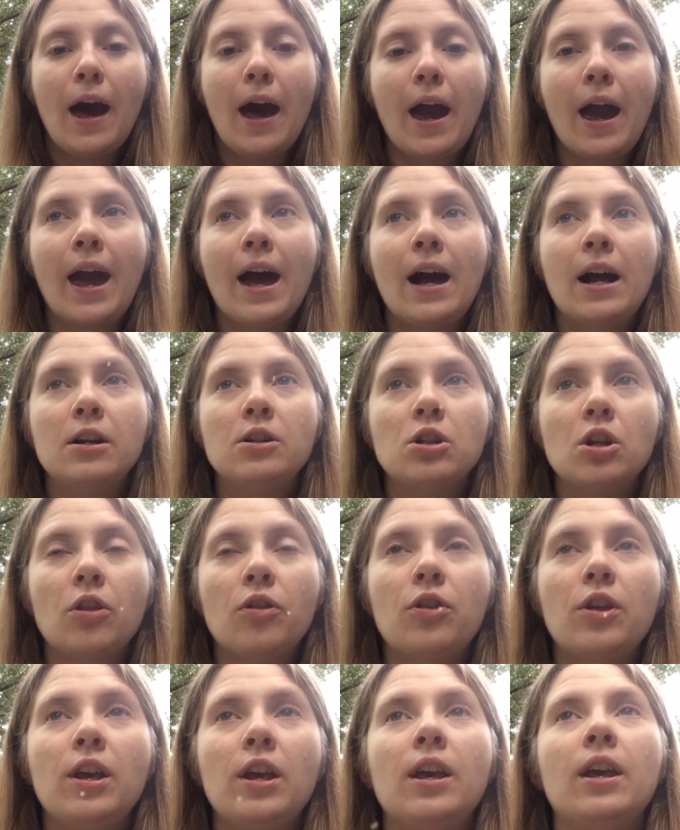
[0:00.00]
and
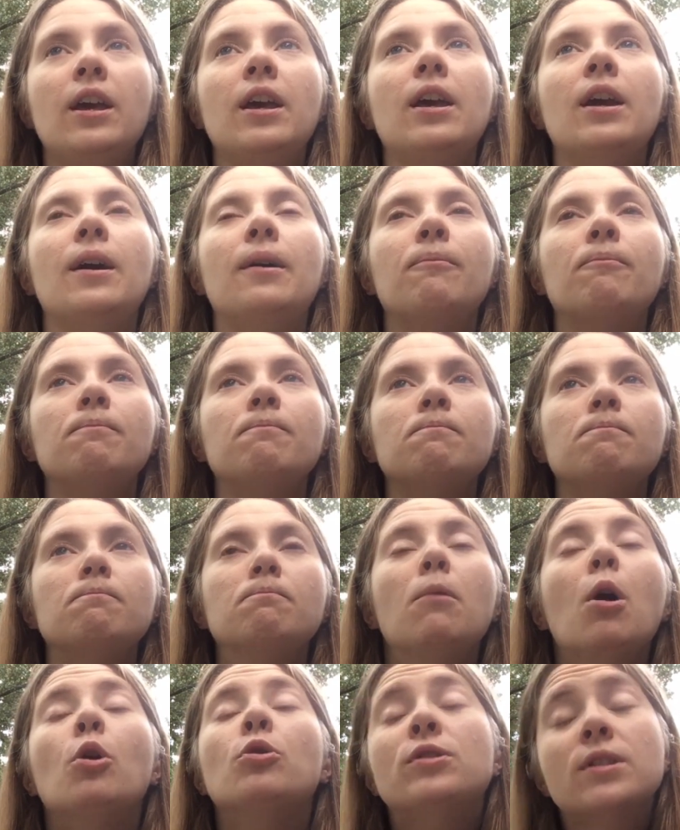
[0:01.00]
the
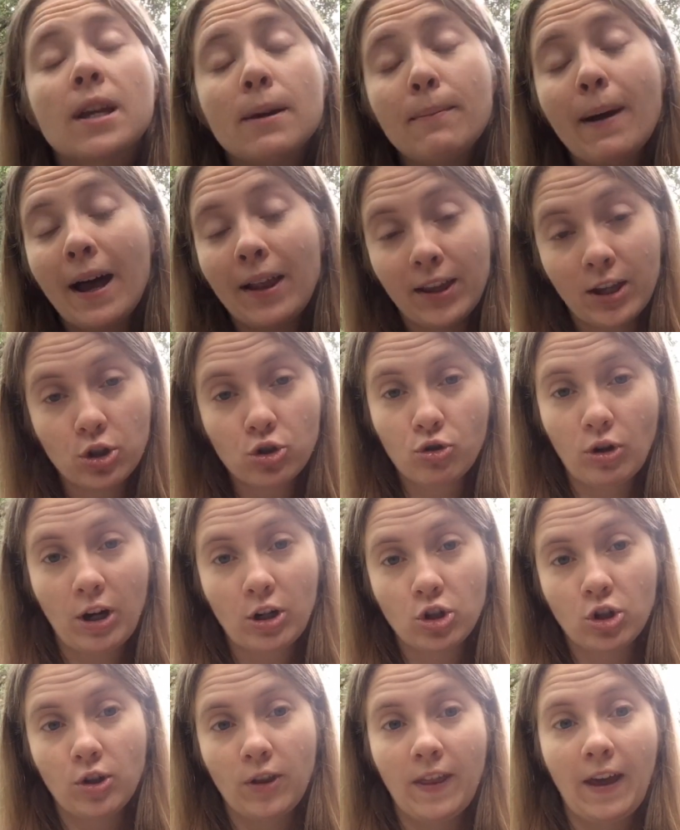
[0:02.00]
most compelling
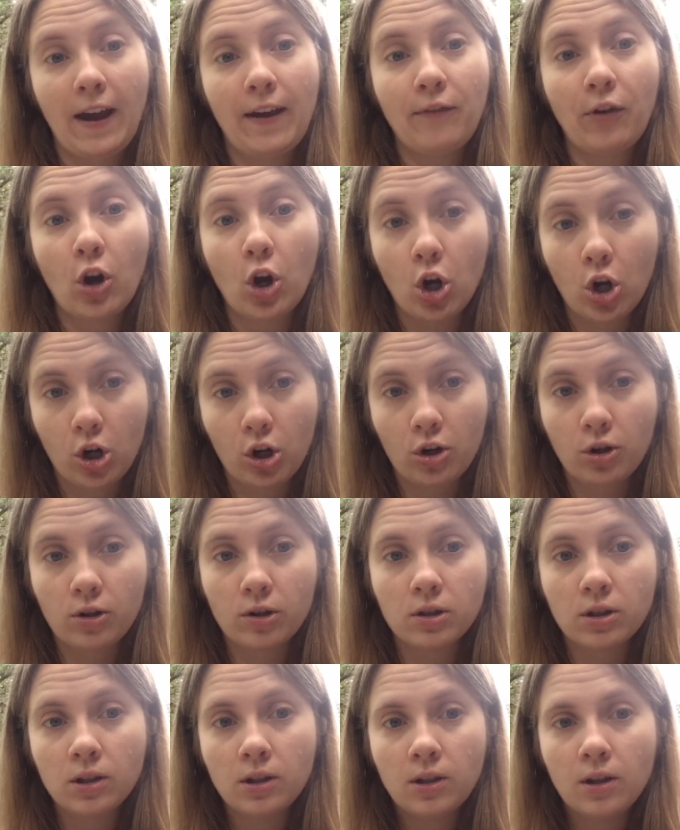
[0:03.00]
structure that I've heard